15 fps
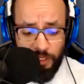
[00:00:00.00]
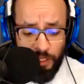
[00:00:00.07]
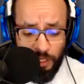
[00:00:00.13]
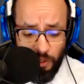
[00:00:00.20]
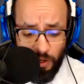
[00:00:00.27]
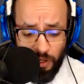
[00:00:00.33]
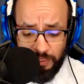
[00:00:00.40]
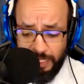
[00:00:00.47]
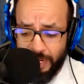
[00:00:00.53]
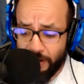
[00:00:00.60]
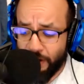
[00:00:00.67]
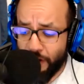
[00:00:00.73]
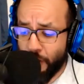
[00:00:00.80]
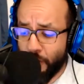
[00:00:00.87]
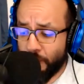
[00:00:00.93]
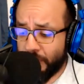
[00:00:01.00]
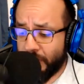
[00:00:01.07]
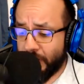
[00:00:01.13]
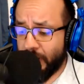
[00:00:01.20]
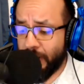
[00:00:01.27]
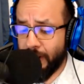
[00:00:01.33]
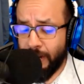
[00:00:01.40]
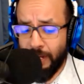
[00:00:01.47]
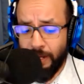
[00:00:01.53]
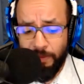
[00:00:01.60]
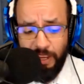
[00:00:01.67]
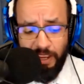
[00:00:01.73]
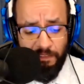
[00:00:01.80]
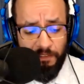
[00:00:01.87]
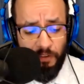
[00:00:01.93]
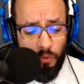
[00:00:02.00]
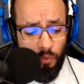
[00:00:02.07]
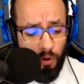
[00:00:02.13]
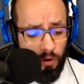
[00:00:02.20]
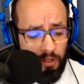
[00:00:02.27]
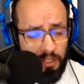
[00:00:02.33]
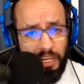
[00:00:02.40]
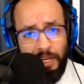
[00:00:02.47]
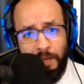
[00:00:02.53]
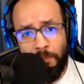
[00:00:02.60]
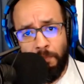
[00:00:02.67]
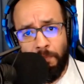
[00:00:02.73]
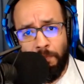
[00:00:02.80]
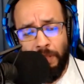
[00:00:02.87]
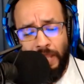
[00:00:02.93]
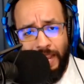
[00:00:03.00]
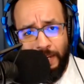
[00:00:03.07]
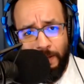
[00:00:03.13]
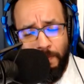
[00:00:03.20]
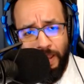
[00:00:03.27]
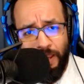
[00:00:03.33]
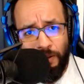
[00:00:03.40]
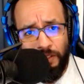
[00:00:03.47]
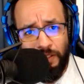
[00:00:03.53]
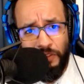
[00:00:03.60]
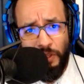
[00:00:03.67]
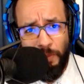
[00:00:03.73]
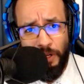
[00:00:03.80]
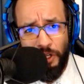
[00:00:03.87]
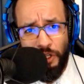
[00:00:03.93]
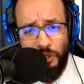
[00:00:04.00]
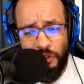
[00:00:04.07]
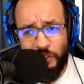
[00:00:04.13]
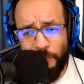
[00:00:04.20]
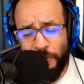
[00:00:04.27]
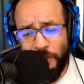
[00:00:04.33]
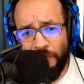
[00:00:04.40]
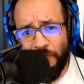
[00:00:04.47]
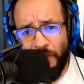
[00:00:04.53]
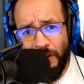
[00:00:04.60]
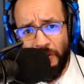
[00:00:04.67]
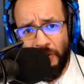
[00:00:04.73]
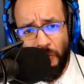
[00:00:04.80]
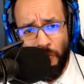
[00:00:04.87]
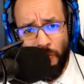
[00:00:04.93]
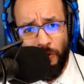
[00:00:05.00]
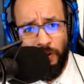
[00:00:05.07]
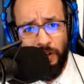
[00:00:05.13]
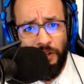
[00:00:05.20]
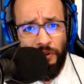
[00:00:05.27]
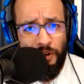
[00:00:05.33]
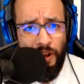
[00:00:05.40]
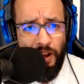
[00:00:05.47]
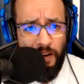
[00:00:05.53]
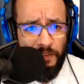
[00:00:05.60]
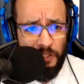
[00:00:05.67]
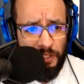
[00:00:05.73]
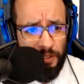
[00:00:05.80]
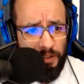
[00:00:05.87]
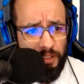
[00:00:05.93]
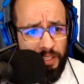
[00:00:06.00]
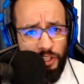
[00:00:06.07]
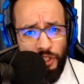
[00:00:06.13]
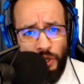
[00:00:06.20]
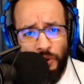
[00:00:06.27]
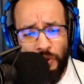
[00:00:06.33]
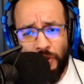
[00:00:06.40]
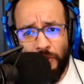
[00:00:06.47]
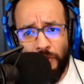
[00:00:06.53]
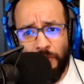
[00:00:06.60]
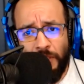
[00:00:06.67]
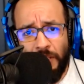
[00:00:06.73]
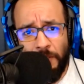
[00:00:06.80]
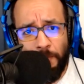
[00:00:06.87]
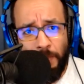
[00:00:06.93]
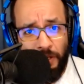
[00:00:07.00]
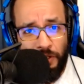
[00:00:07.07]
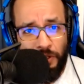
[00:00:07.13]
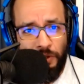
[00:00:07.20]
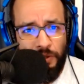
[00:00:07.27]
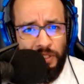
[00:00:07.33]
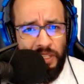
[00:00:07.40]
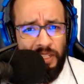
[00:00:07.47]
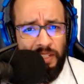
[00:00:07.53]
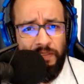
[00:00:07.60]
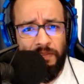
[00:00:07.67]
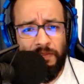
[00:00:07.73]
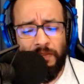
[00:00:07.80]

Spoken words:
on that note, if you are getting blackmailed, if somebody shows up at your front door and you're an officer and they show you these pictures, and if